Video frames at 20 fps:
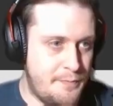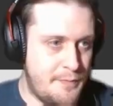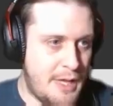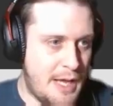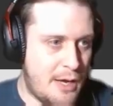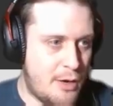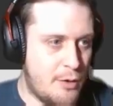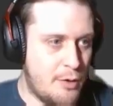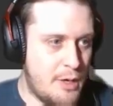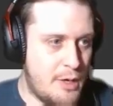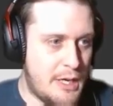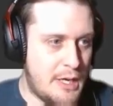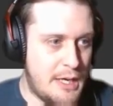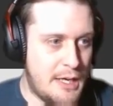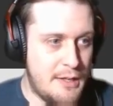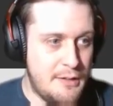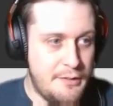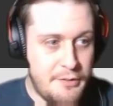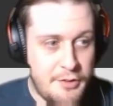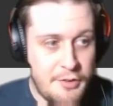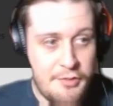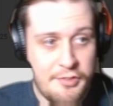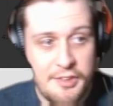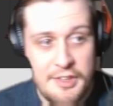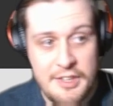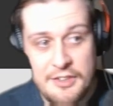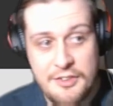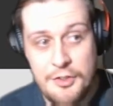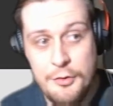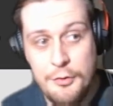Now, you do
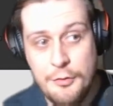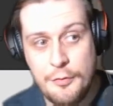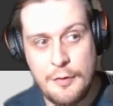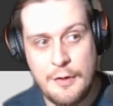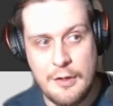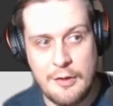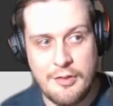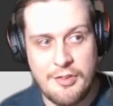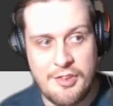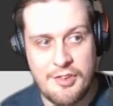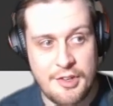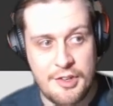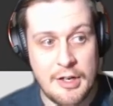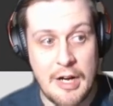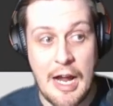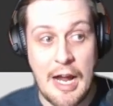see two fields here.